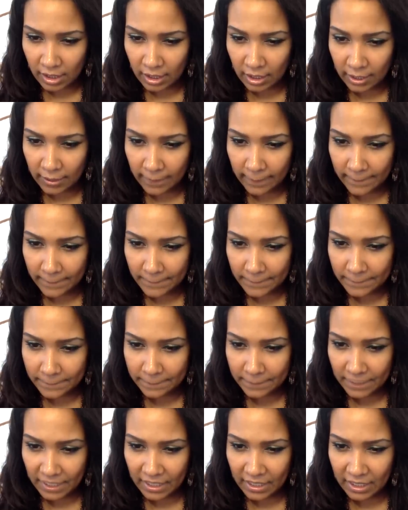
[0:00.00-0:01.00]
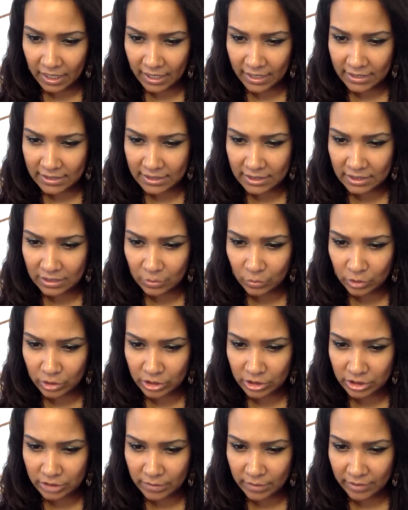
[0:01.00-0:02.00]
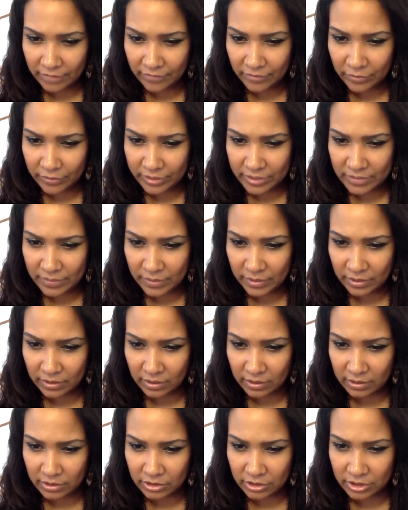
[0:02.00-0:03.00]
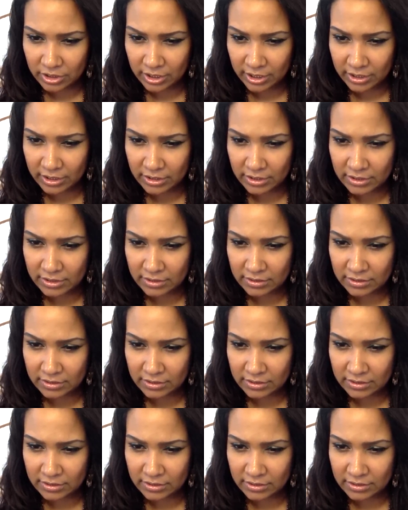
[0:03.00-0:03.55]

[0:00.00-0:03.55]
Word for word: Um, at 19, what should my focus be on? Should I